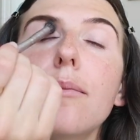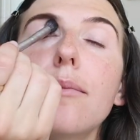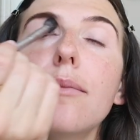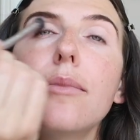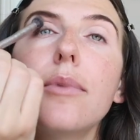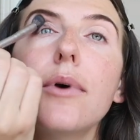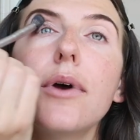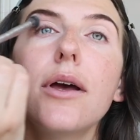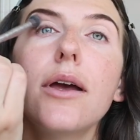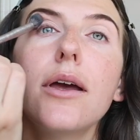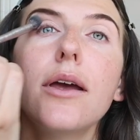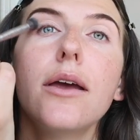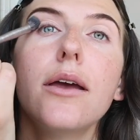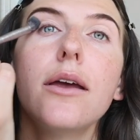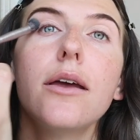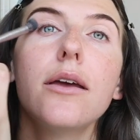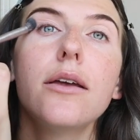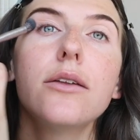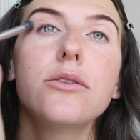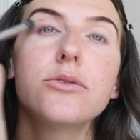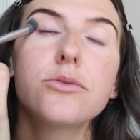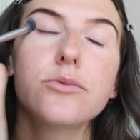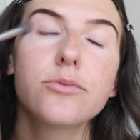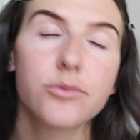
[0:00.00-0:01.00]
But
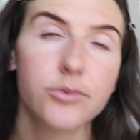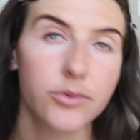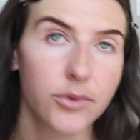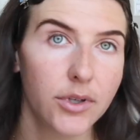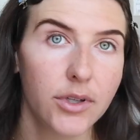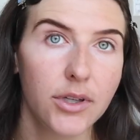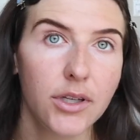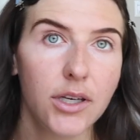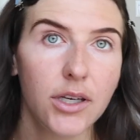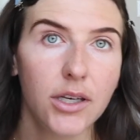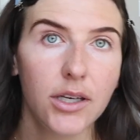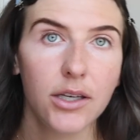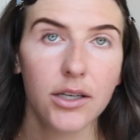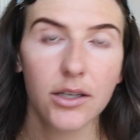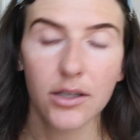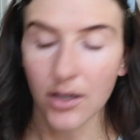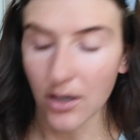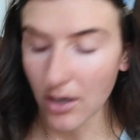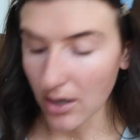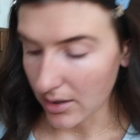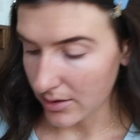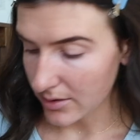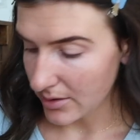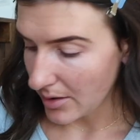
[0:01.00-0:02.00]
it's really
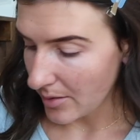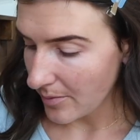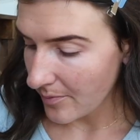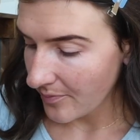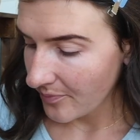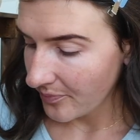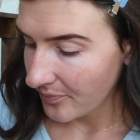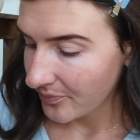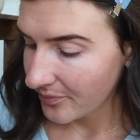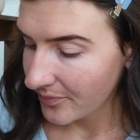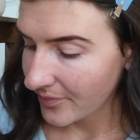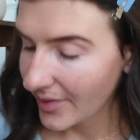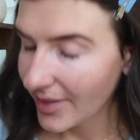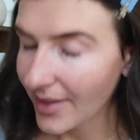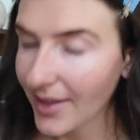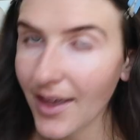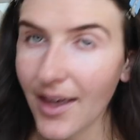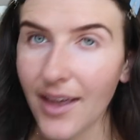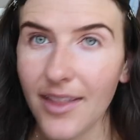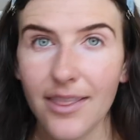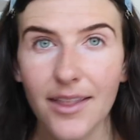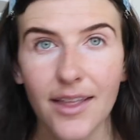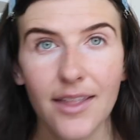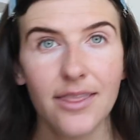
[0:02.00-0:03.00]
awesome.
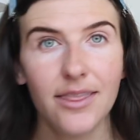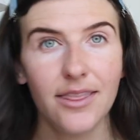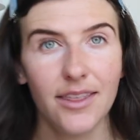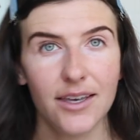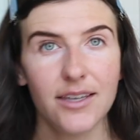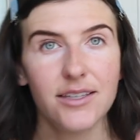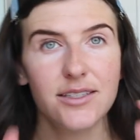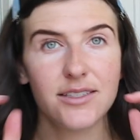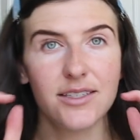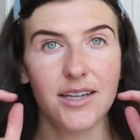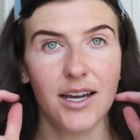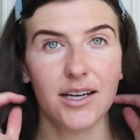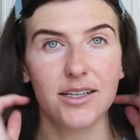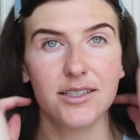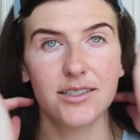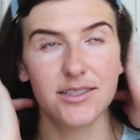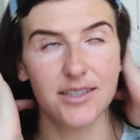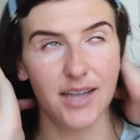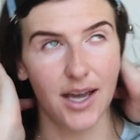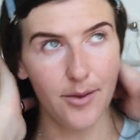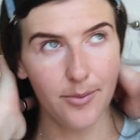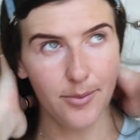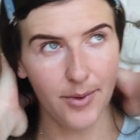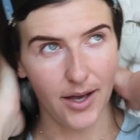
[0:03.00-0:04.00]
And then this next
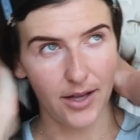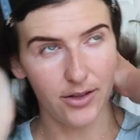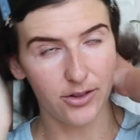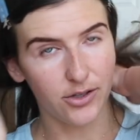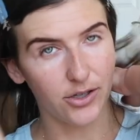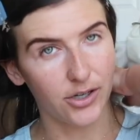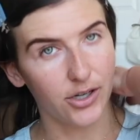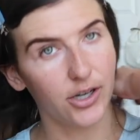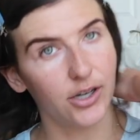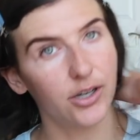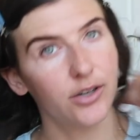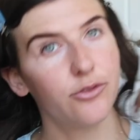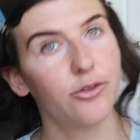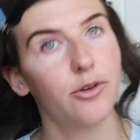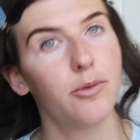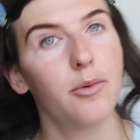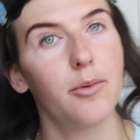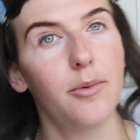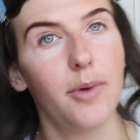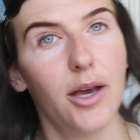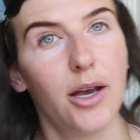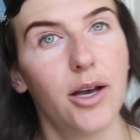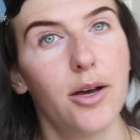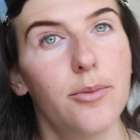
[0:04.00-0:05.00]
step I learned from
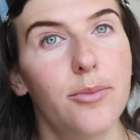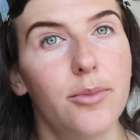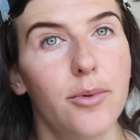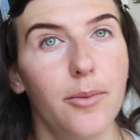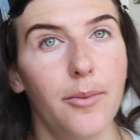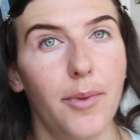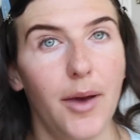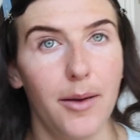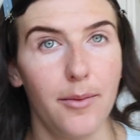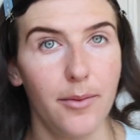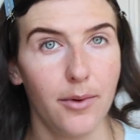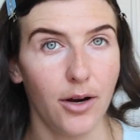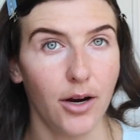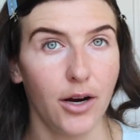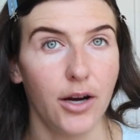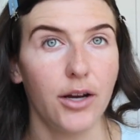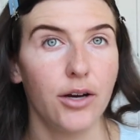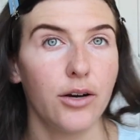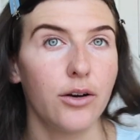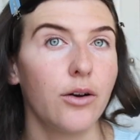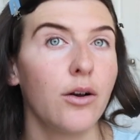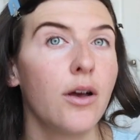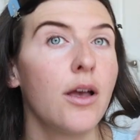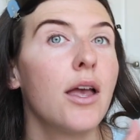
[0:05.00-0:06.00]
a Makeup by
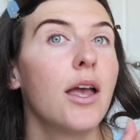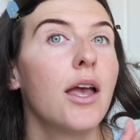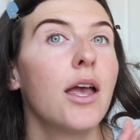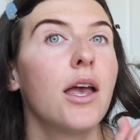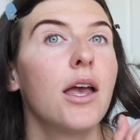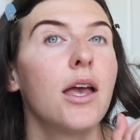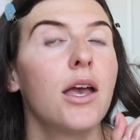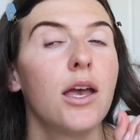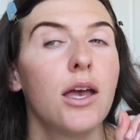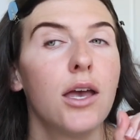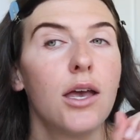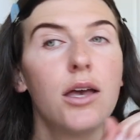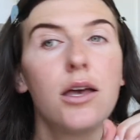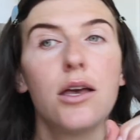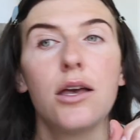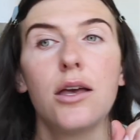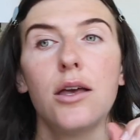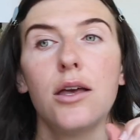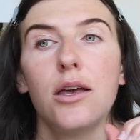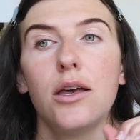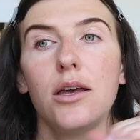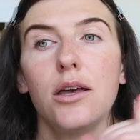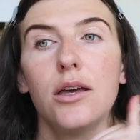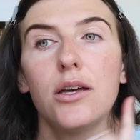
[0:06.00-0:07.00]
Mario
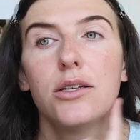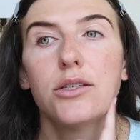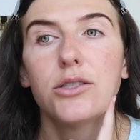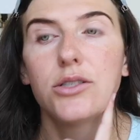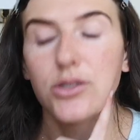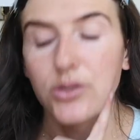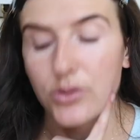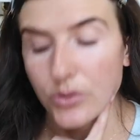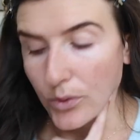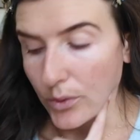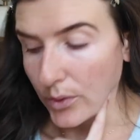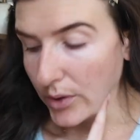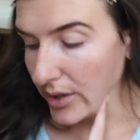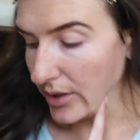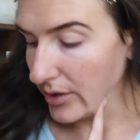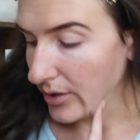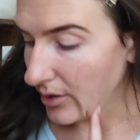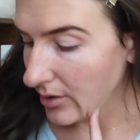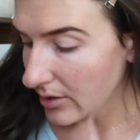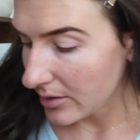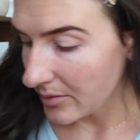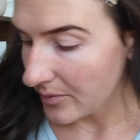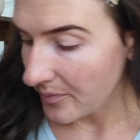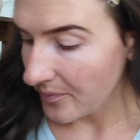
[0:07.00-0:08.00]

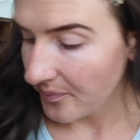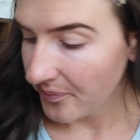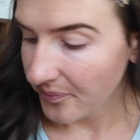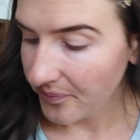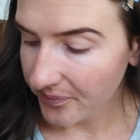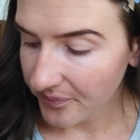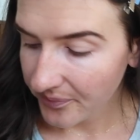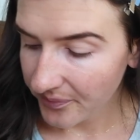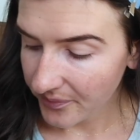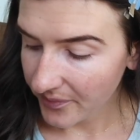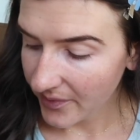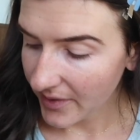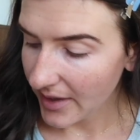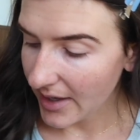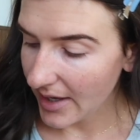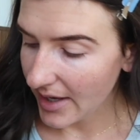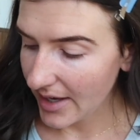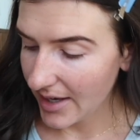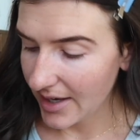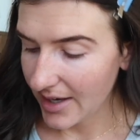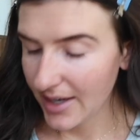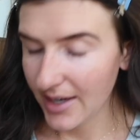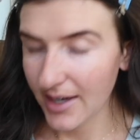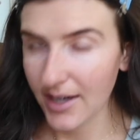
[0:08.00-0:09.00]
tutorial
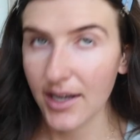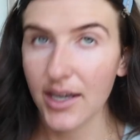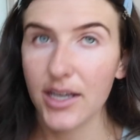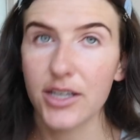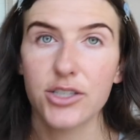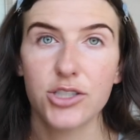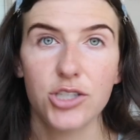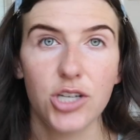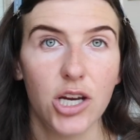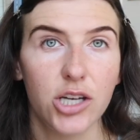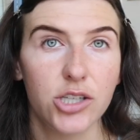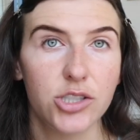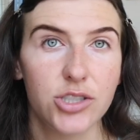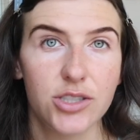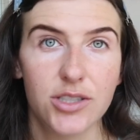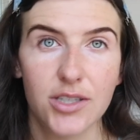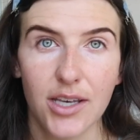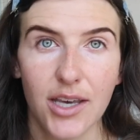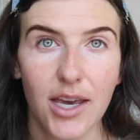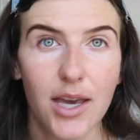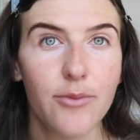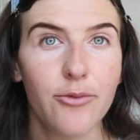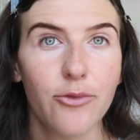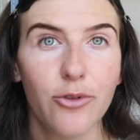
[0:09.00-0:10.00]
and it changes the
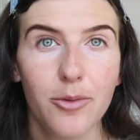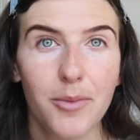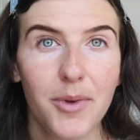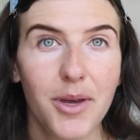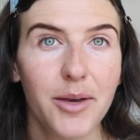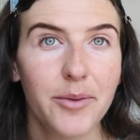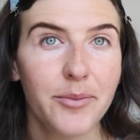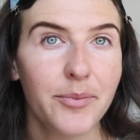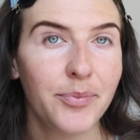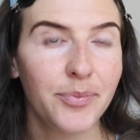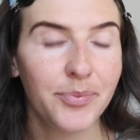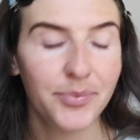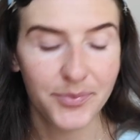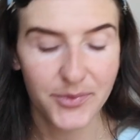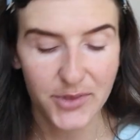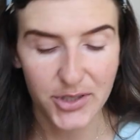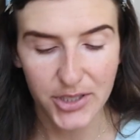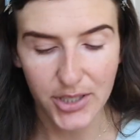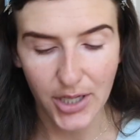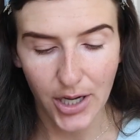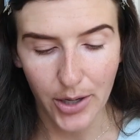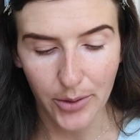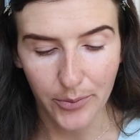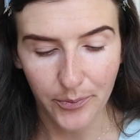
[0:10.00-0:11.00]
game for me.
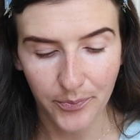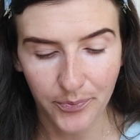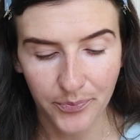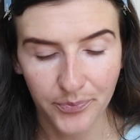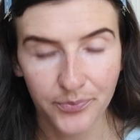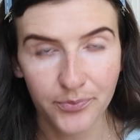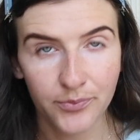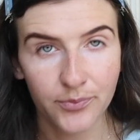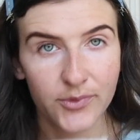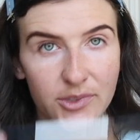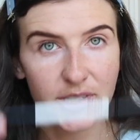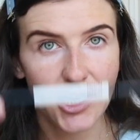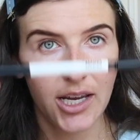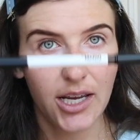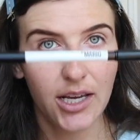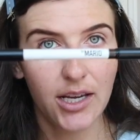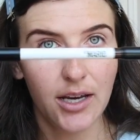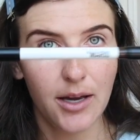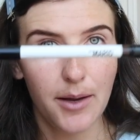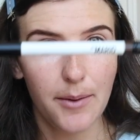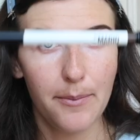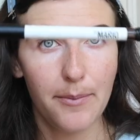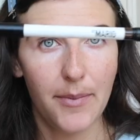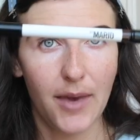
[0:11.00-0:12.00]
So
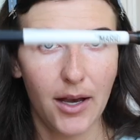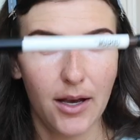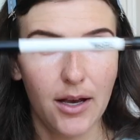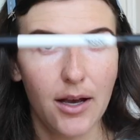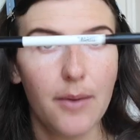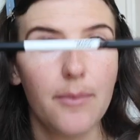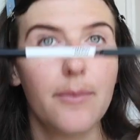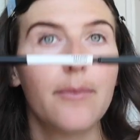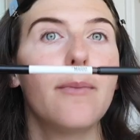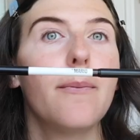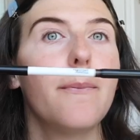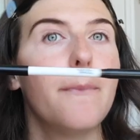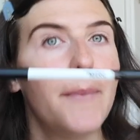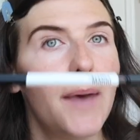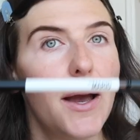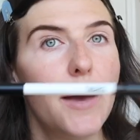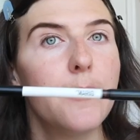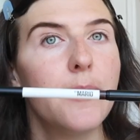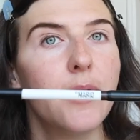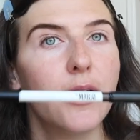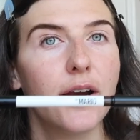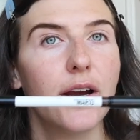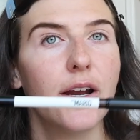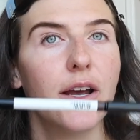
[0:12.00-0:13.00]
take Makeup by
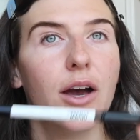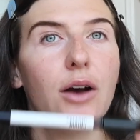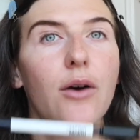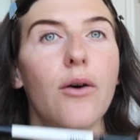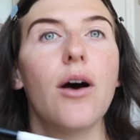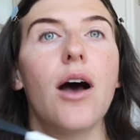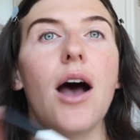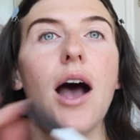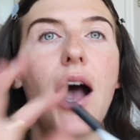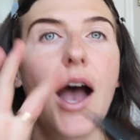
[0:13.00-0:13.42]
Mario.